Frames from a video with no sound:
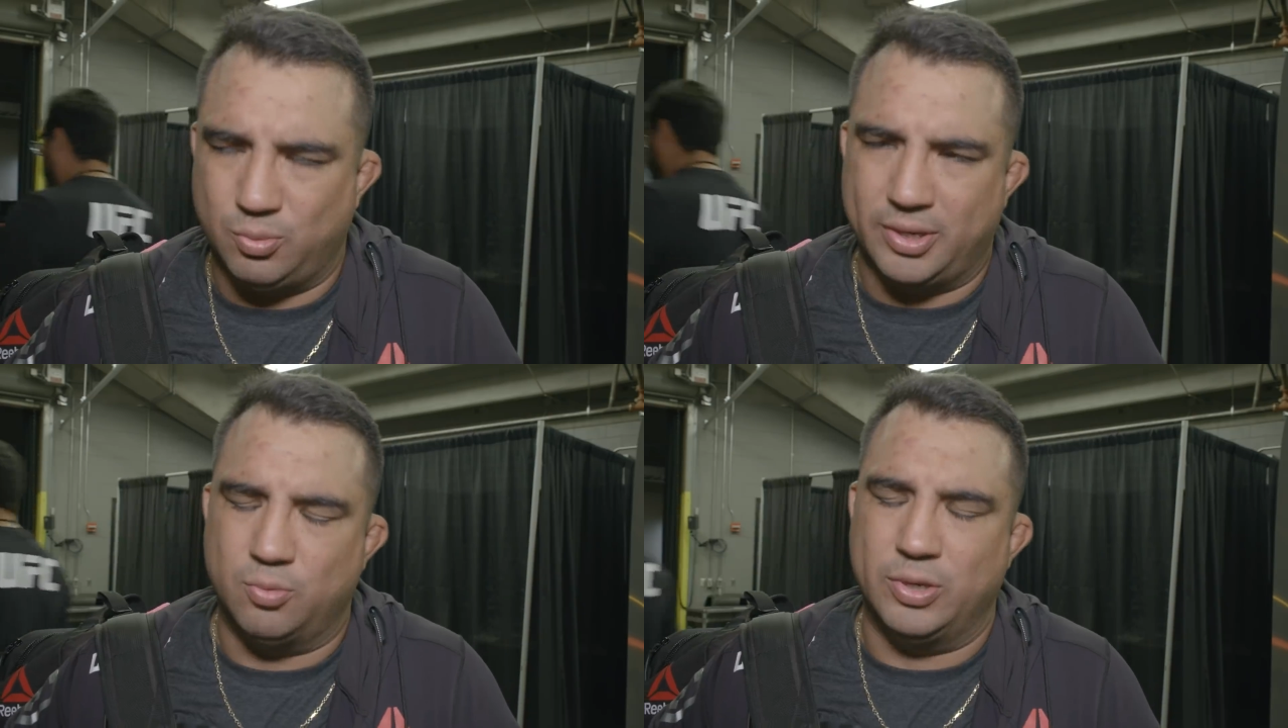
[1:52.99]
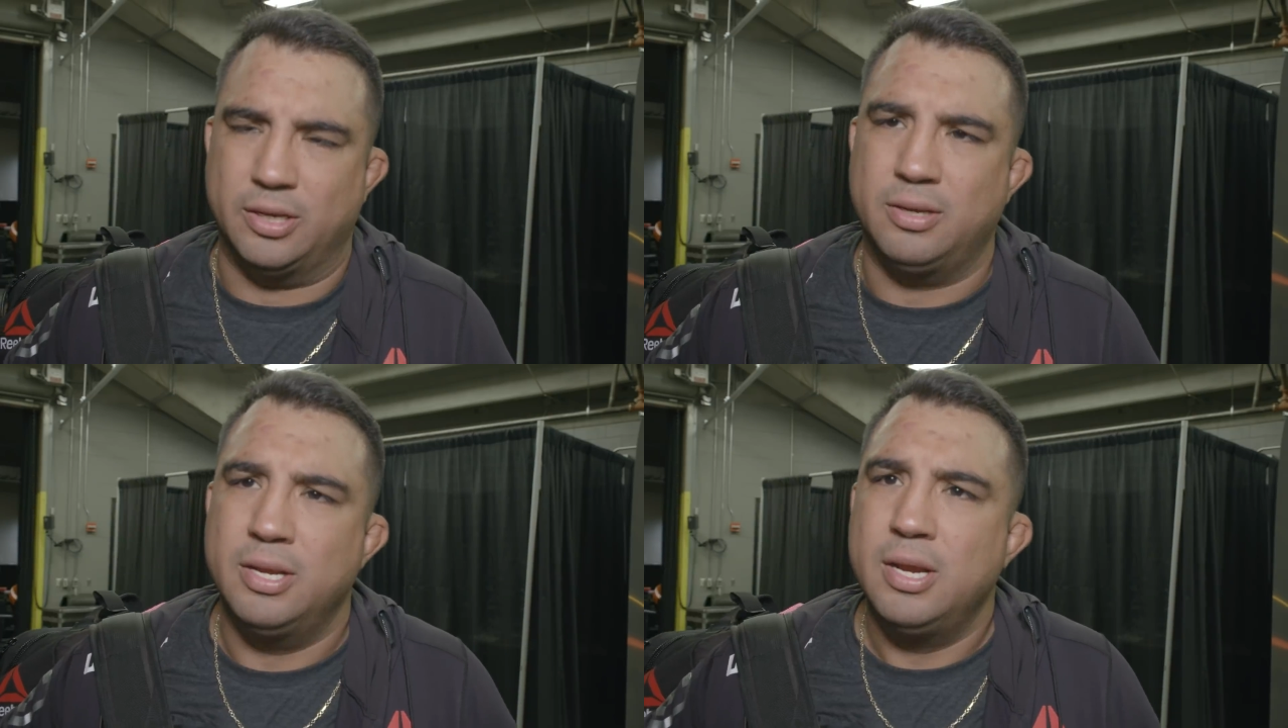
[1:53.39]
a way to
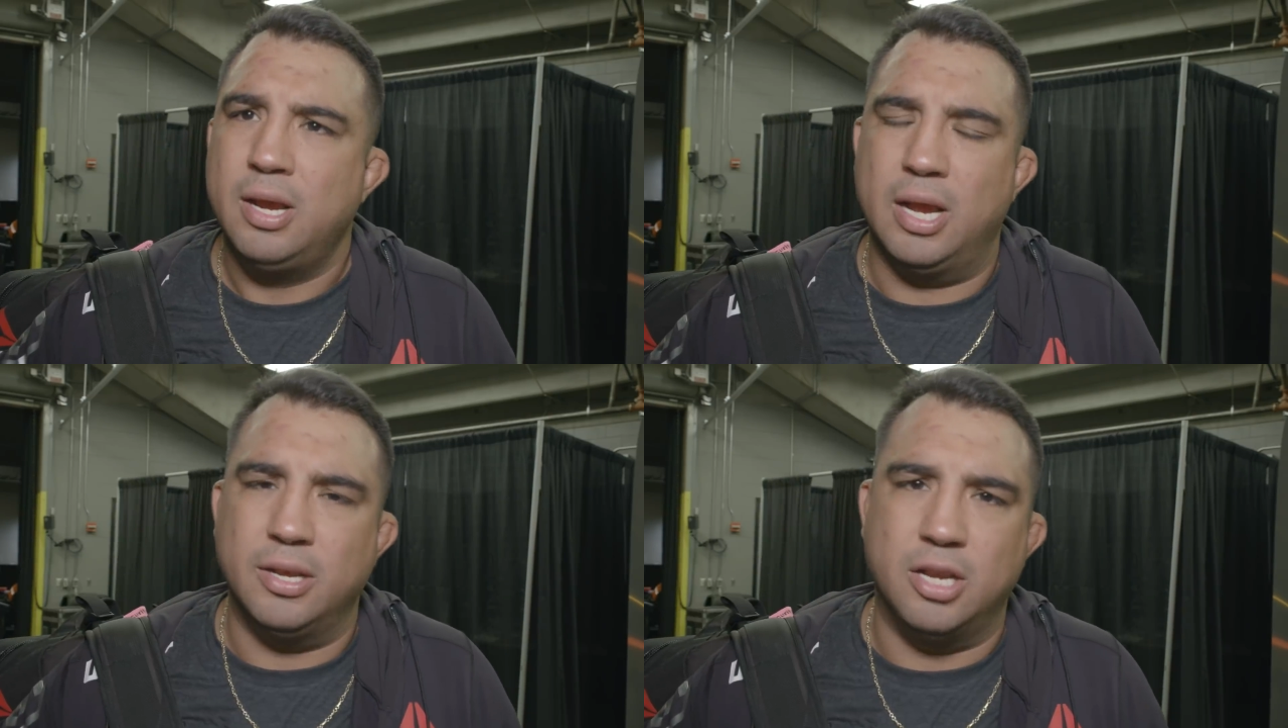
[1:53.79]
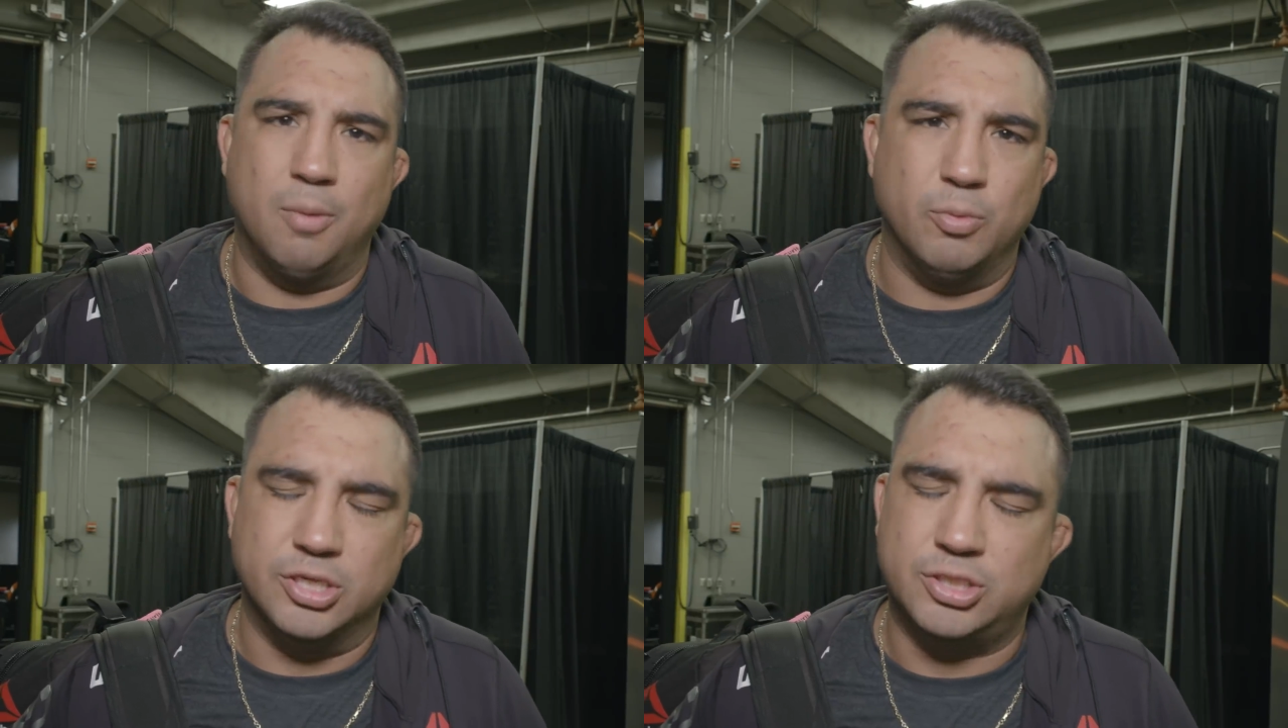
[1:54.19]
win, and
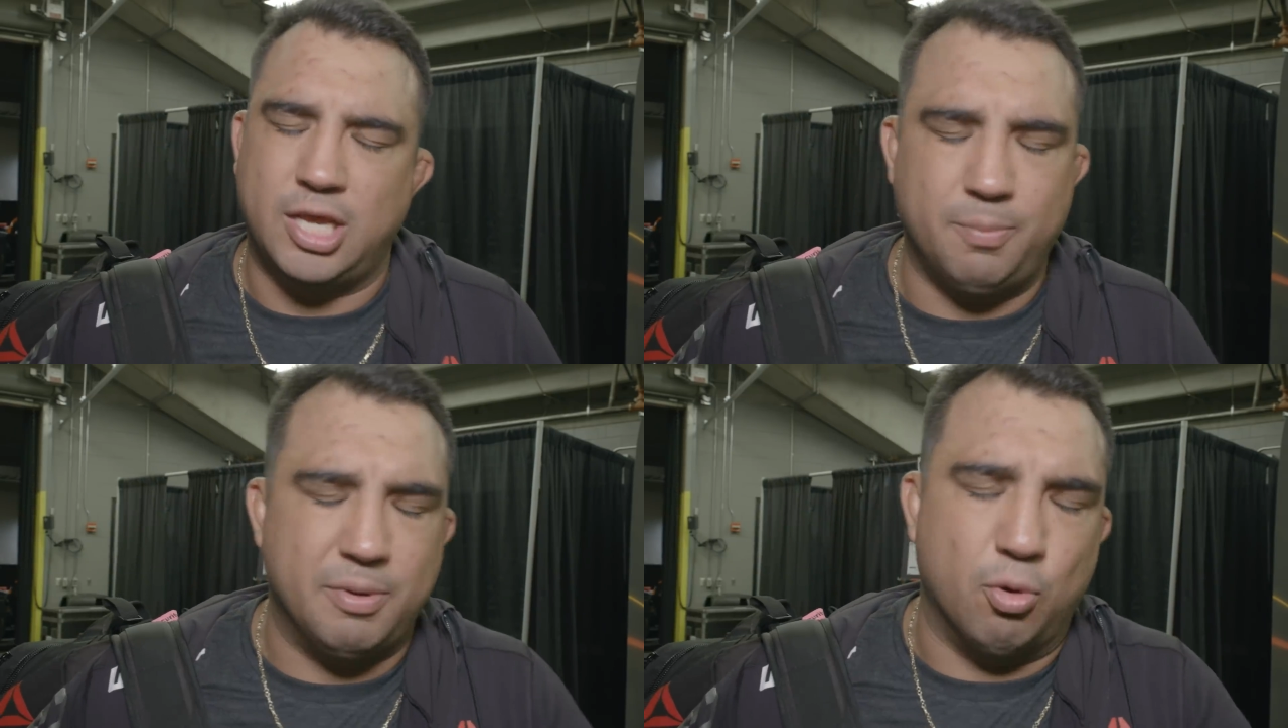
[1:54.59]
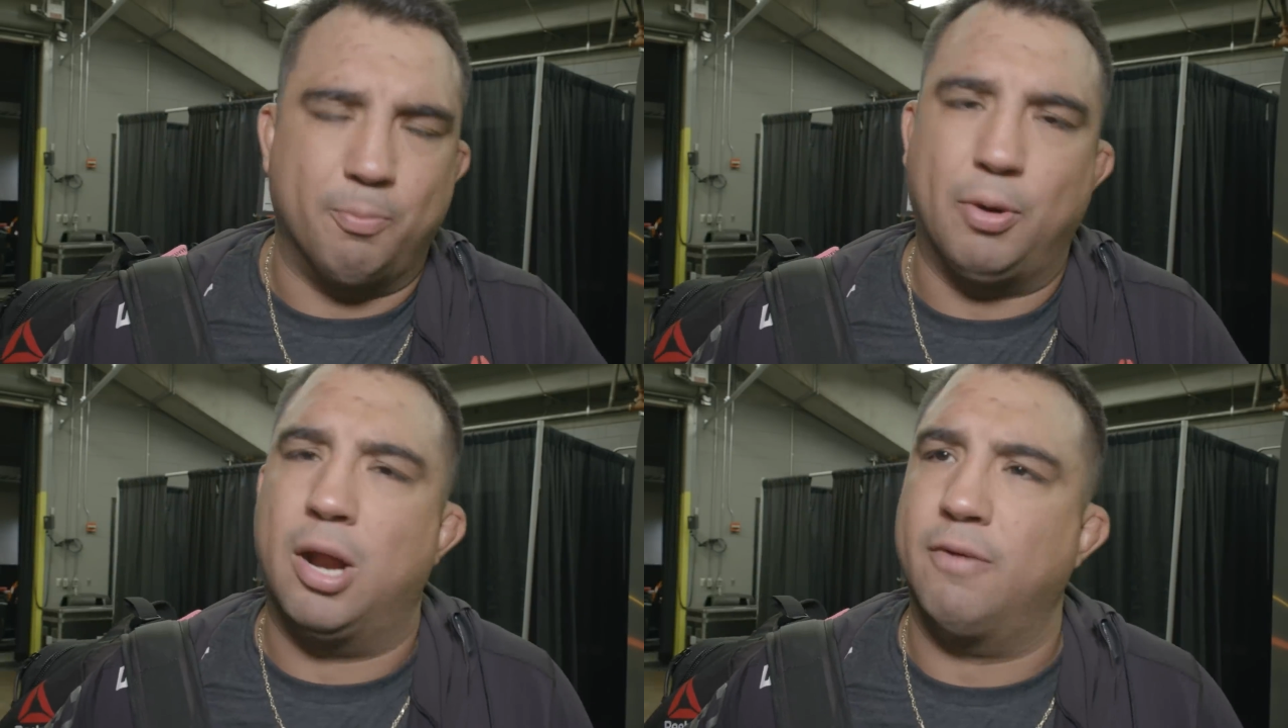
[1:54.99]
um, we just can't be more
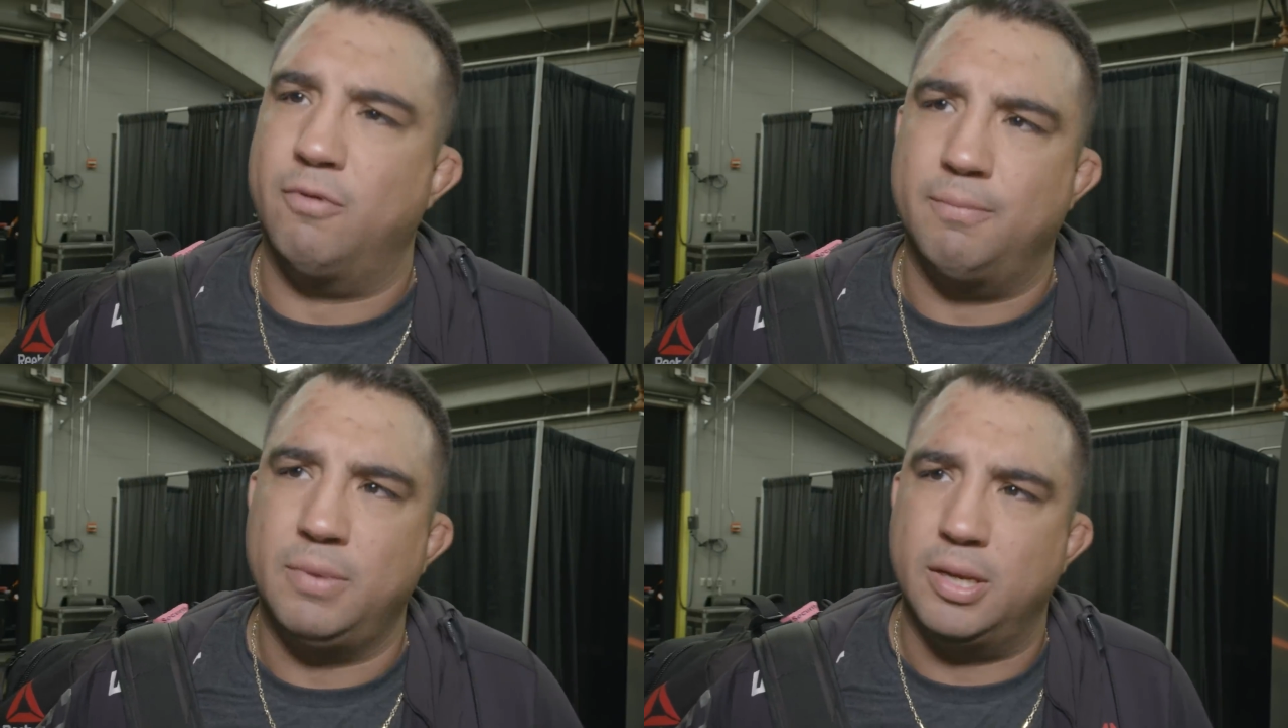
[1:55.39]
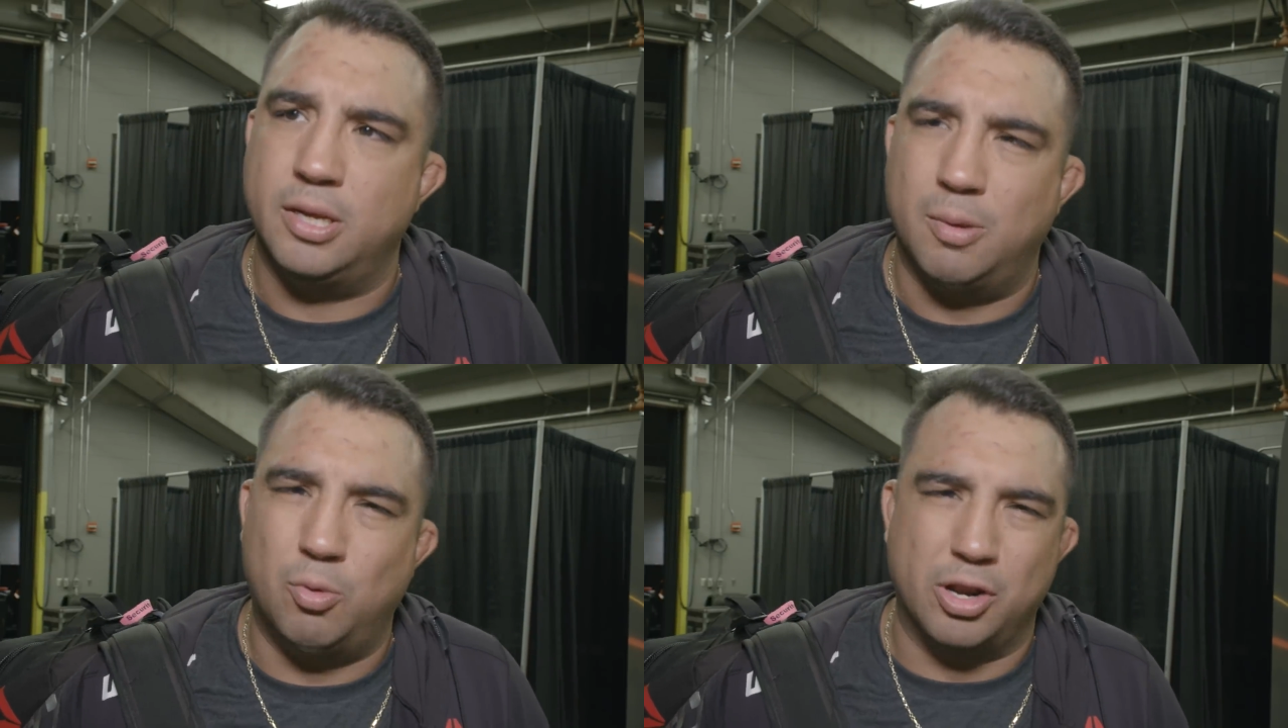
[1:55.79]
proud of him.
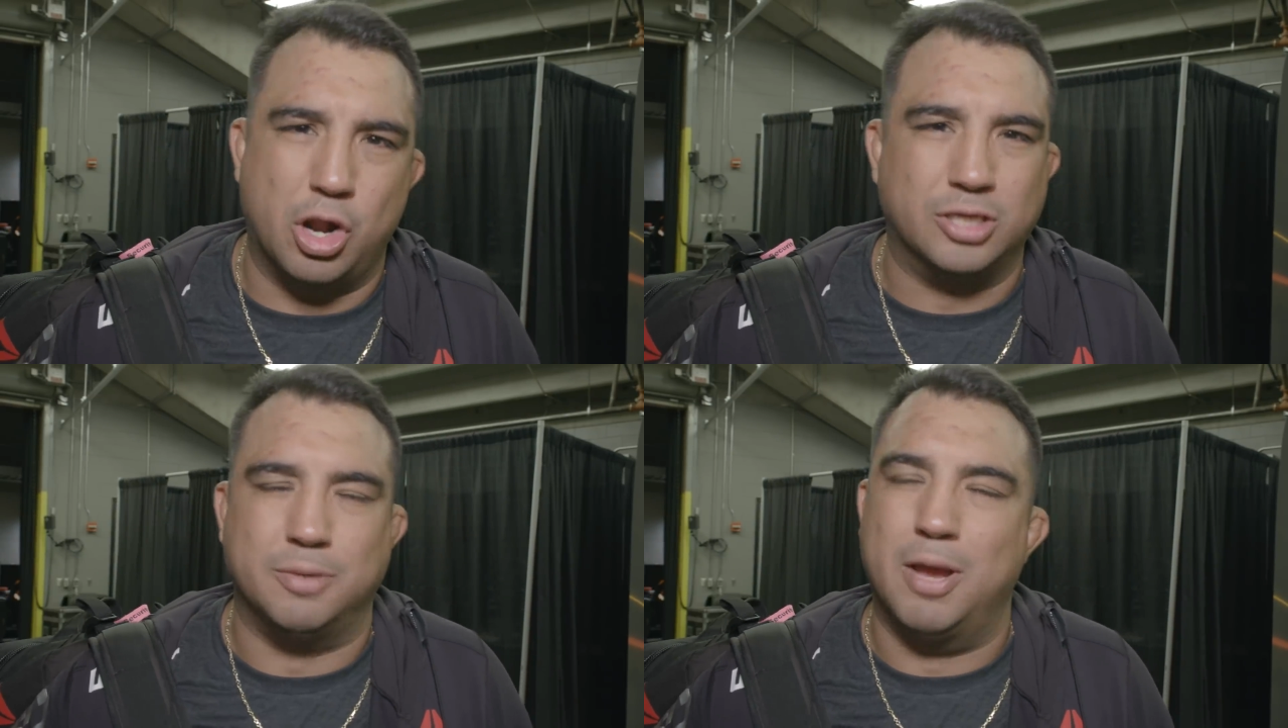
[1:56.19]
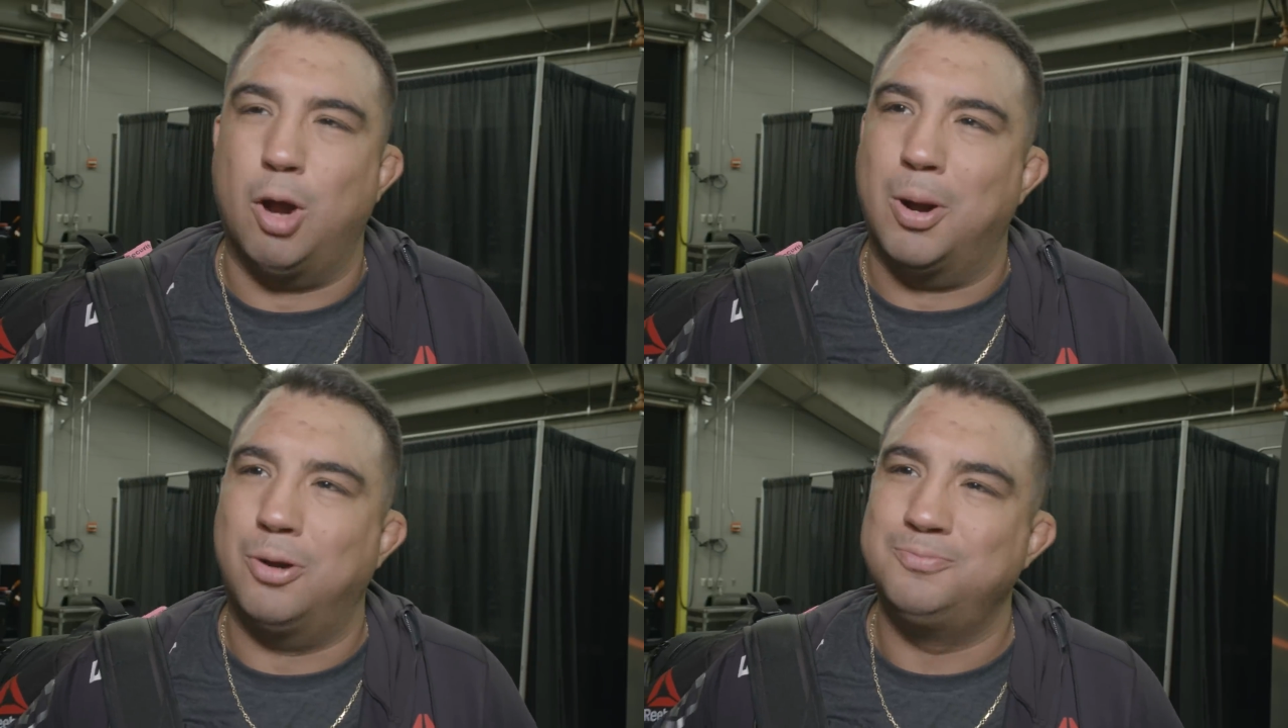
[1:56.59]
And uh, what an awesome
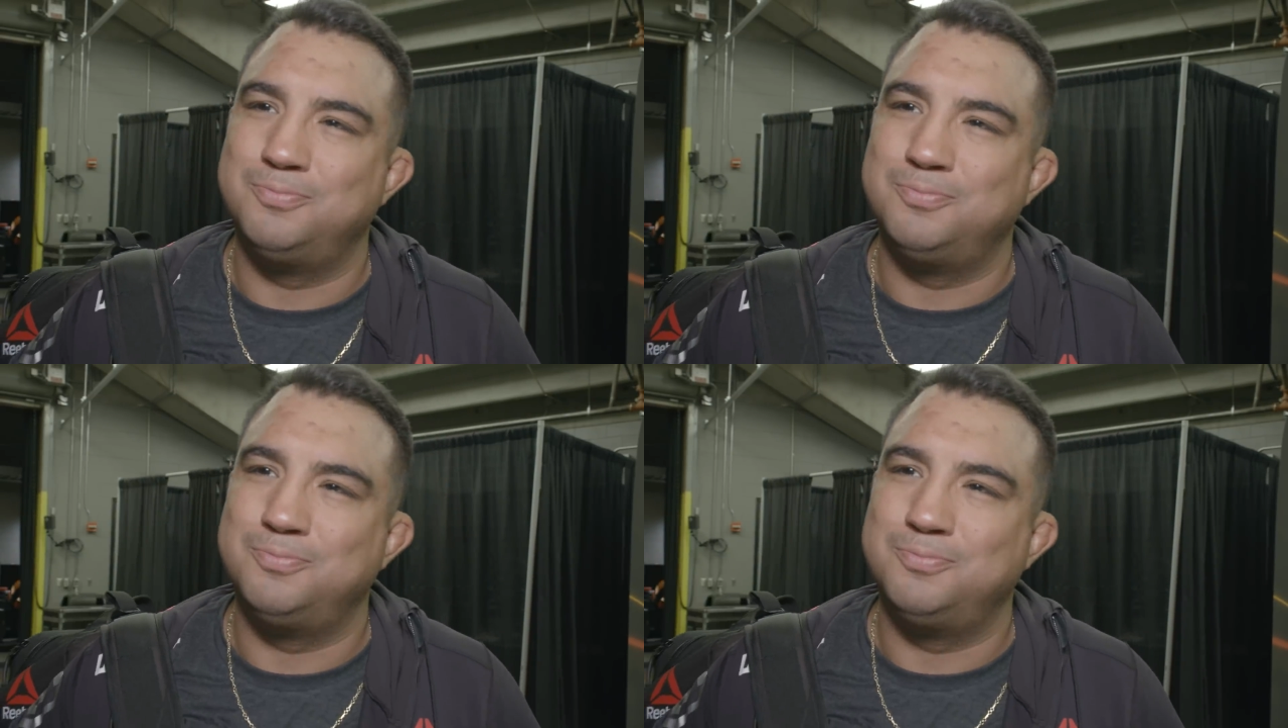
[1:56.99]
elbow.